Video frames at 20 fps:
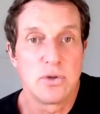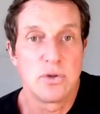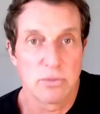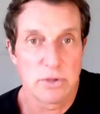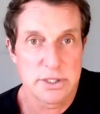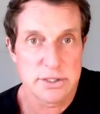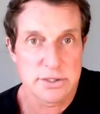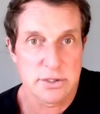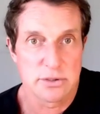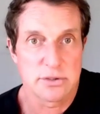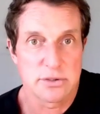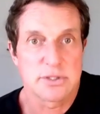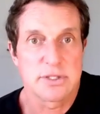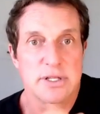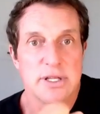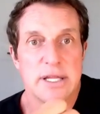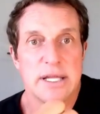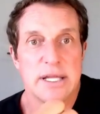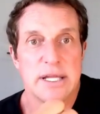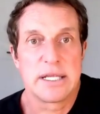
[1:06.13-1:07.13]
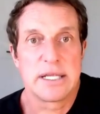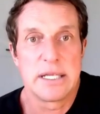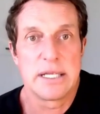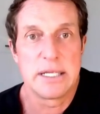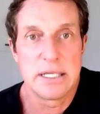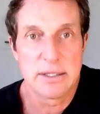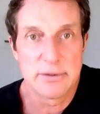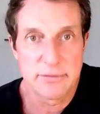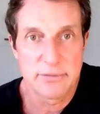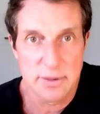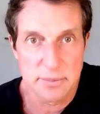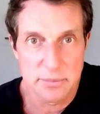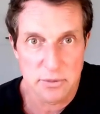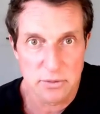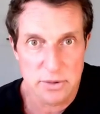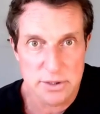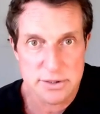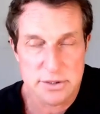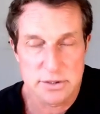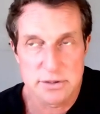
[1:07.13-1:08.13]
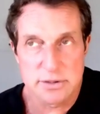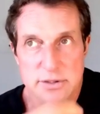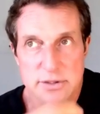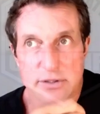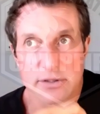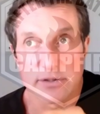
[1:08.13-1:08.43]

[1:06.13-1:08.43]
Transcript: the research, they give them the research.